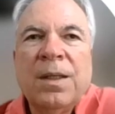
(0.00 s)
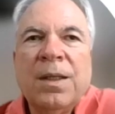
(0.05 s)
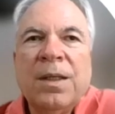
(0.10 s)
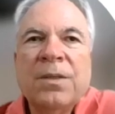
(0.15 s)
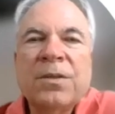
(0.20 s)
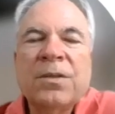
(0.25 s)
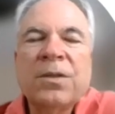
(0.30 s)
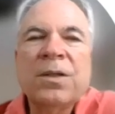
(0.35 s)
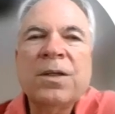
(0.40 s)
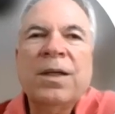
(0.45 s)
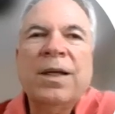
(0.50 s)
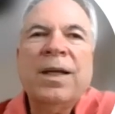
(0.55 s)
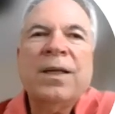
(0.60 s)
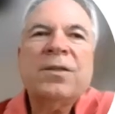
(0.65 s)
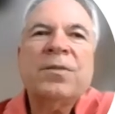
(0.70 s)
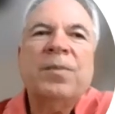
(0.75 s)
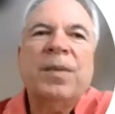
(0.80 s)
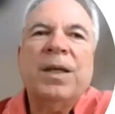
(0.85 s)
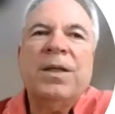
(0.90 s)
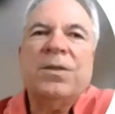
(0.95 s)
So the
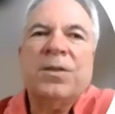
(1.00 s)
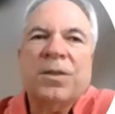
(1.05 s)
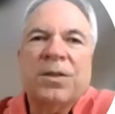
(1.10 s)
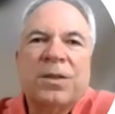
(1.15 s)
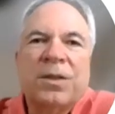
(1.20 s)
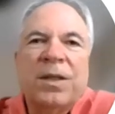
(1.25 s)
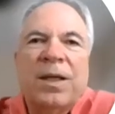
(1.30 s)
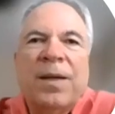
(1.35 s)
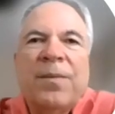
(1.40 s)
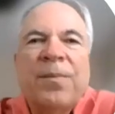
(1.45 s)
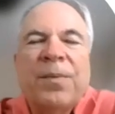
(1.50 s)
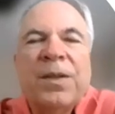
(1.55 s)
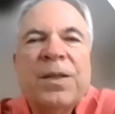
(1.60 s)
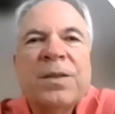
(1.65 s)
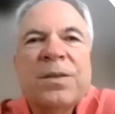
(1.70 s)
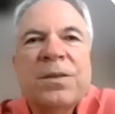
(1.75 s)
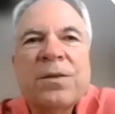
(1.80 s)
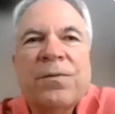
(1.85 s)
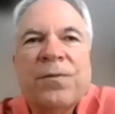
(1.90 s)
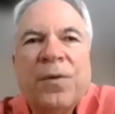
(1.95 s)
next major step
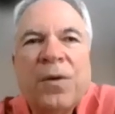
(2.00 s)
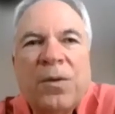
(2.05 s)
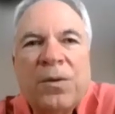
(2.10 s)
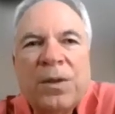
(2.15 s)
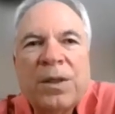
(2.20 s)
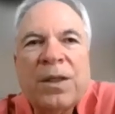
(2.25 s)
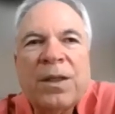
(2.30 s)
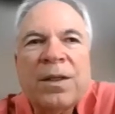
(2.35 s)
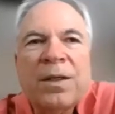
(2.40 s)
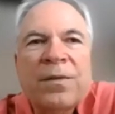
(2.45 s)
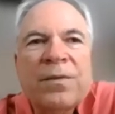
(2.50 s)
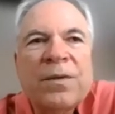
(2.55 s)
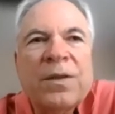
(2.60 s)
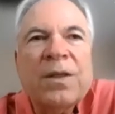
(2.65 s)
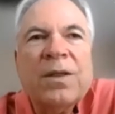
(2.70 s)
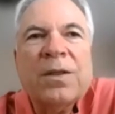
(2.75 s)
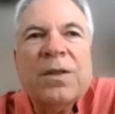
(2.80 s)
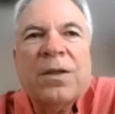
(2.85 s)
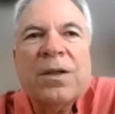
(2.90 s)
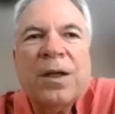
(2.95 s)
is the folding of
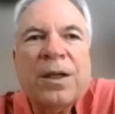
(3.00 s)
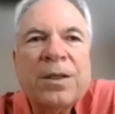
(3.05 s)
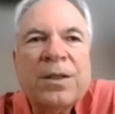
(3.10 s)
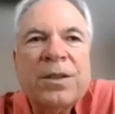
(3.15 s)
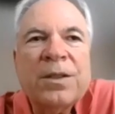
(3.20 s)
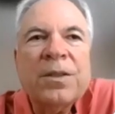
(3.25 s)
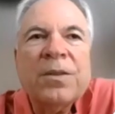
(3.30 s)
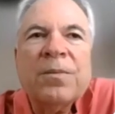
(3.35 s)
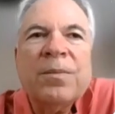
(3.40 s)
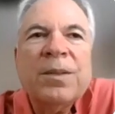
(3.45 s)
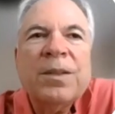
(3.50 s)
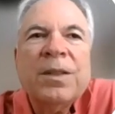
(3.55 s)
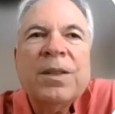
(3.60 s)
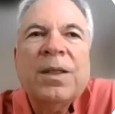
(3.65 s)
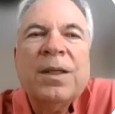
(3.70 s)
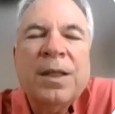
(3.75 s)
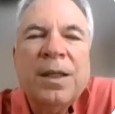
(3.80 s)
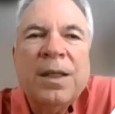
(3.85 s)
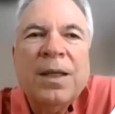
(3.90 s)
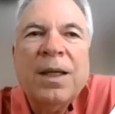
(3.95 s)
the heart tube.
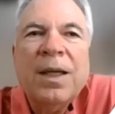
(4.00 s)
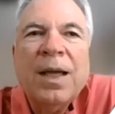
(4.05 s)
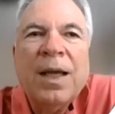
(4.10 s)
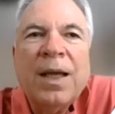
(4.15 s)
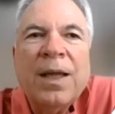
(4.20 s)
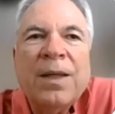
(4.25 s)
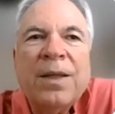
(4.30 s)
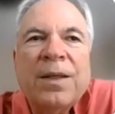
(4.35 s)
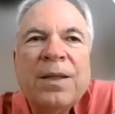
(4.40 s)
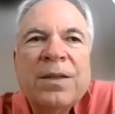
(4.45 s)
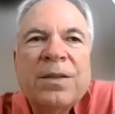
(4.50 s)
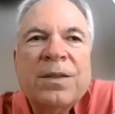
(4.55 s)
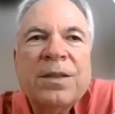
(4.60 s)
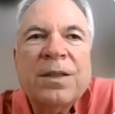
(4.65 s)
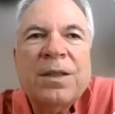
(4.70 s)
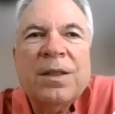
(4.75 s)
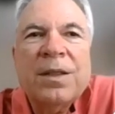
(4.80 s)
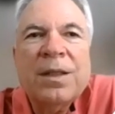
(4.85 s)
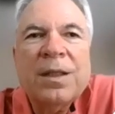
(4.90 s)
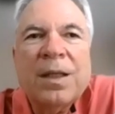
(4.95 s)
And this
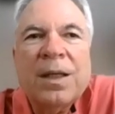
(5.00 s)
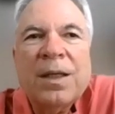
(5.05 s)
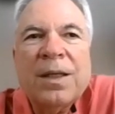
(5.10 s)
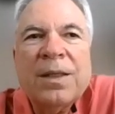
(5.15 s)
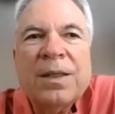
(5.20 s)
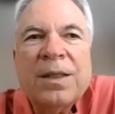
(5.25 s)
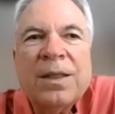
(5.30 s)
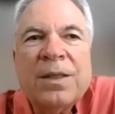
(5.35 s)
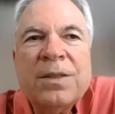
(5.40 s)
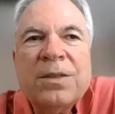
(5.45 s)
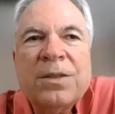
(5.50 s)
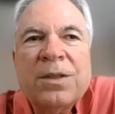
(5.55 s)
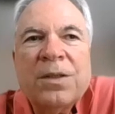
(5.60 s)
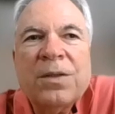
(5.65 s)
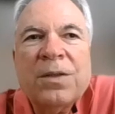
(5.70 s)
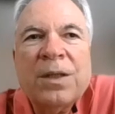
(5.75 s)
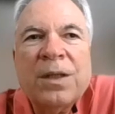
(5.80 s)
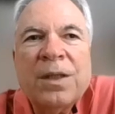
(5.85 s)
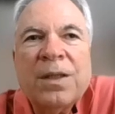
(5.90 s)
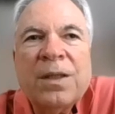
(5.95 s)
leads to
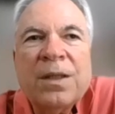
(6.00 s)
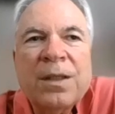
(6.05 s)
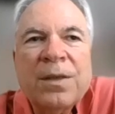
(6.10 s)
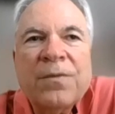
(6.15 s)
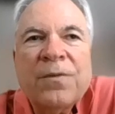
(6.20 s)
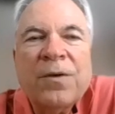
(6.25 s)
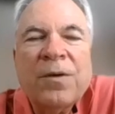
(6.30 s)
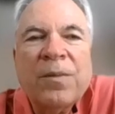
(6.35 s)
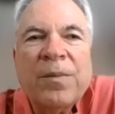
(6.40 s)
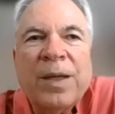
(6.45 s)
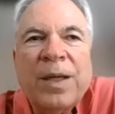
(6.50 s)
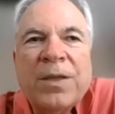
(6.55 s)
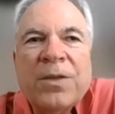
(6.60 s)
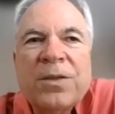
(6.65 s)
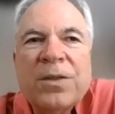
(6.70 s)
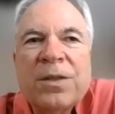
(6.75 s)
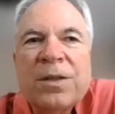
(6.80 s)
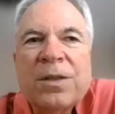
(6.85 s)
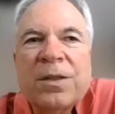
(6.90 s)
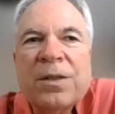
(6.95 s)
the
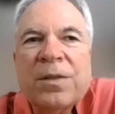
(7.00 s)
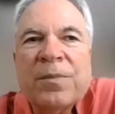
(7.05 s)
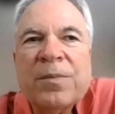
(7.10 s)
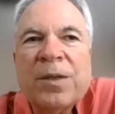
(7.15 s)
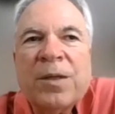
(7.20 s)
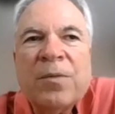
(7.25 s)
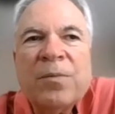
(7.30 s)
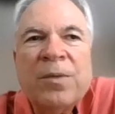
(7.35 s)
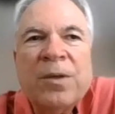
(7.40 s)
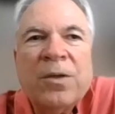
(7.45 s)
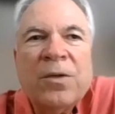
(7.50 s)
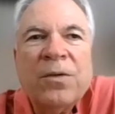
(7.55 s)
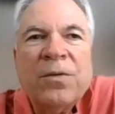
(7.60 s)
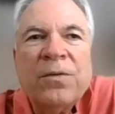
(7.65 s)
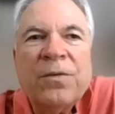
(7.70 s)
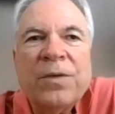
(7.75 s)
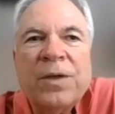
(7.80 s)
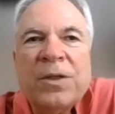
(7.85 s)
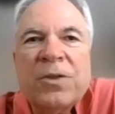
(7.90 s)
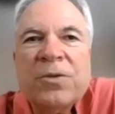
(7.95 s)
formation of the
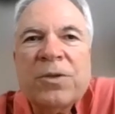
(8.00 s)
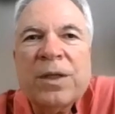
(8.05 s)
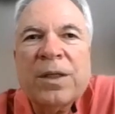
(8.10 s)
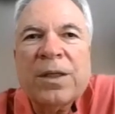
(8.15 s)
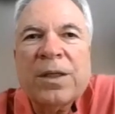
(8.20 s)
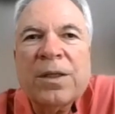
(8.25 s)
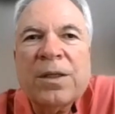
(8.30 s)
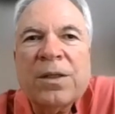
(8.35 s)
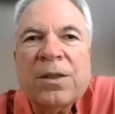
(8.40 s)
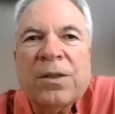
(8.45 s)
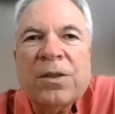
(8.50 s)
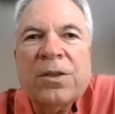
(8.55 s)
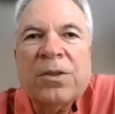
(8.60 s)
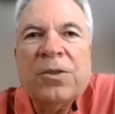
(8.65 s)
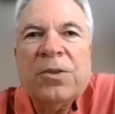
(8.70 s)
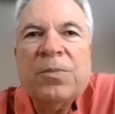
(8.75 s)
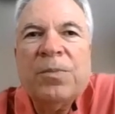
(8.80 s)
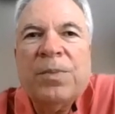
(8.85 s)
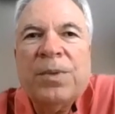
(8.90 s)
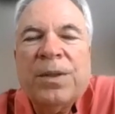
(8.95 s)
bulboventricular
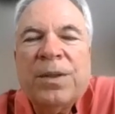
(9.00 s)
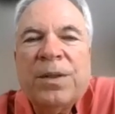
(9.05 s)
loop.